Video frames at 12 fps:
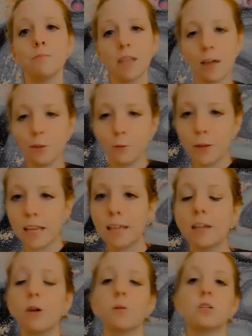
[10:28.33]
Now that we
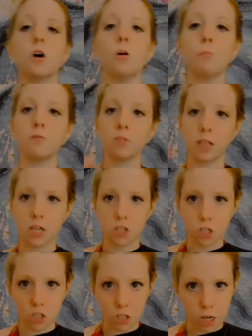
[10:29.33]
can go into open
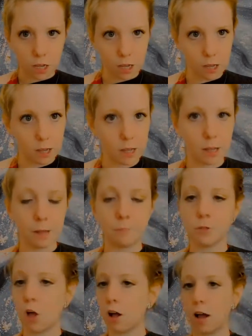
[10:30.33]

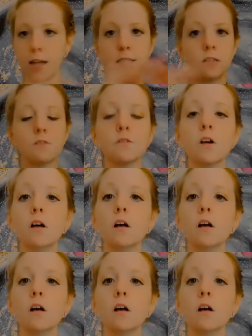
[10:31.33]
relationships, all kinds of